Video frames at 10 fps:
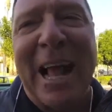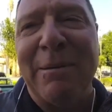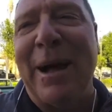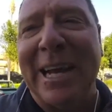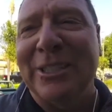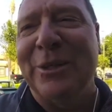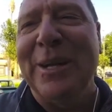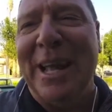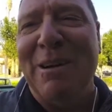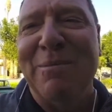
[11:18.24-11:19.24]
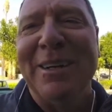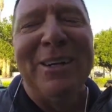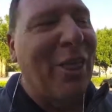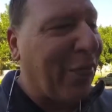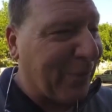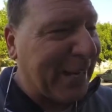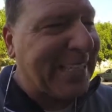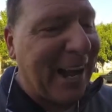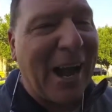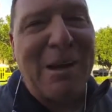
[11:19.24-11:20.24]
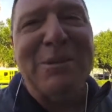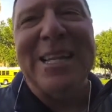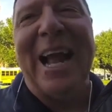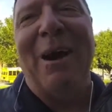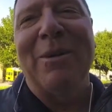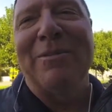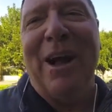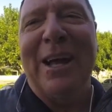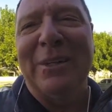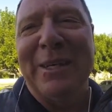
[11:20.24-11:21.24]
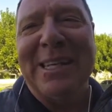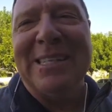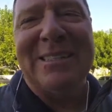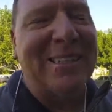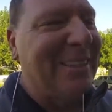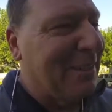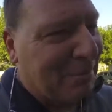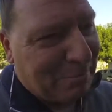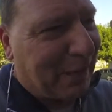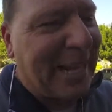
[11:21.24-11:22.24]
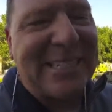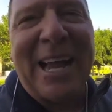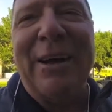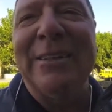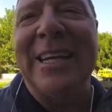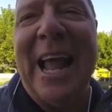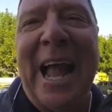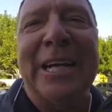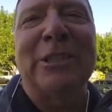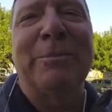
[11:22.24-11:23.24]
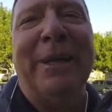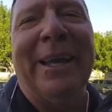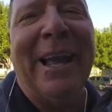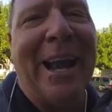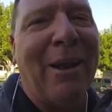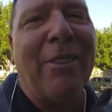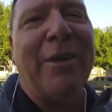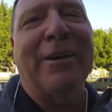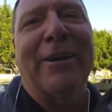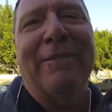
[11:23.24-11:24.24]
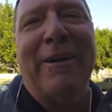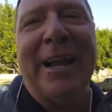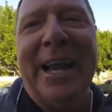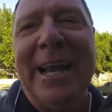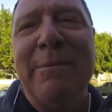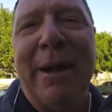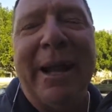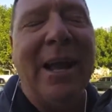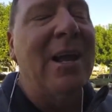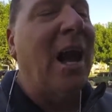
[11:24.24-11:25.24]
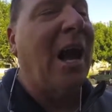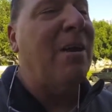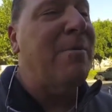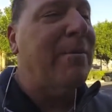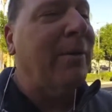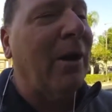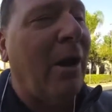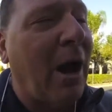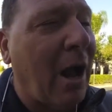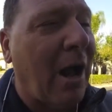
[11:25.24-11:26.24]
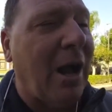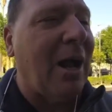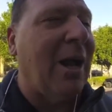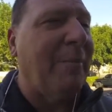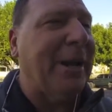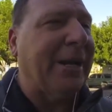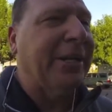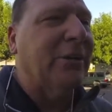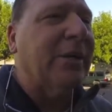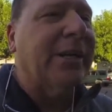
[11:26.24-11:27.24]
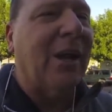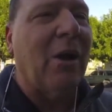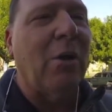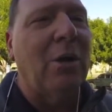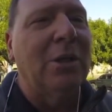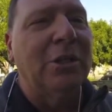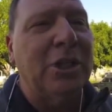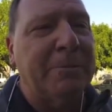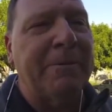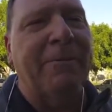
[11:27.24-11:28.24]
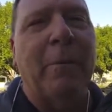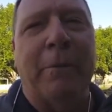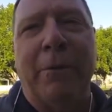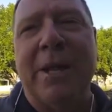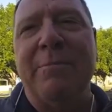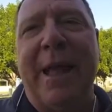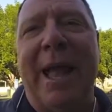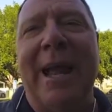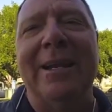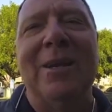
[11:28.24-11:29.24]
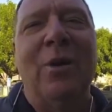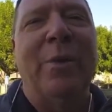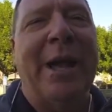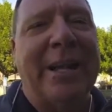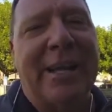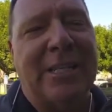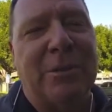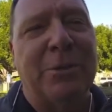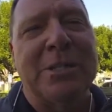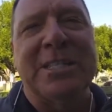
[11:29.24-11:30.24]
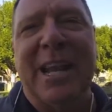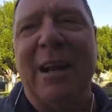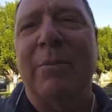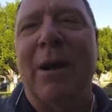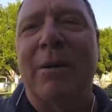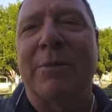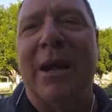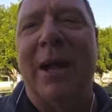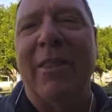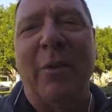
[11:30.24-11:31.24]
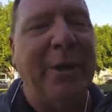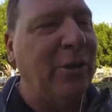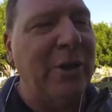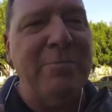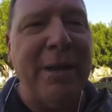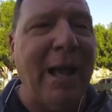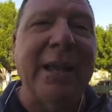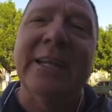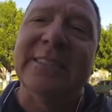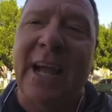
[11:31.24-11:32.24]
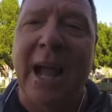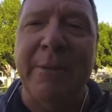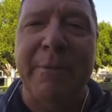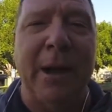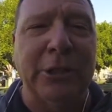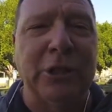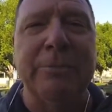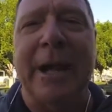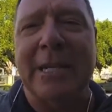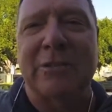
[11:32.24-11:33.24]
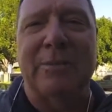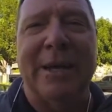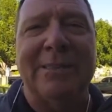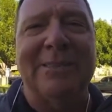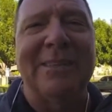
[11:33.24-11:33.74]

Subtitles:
that bike to him 3 times now. We've gone to his place out in Tehachapi, and I don't think you're going to find anybody. I remember about a year ago, just before Burning Man, we had a customer in Santa Barbara that we couldn't mail it in time. He bought 2 bikes from us.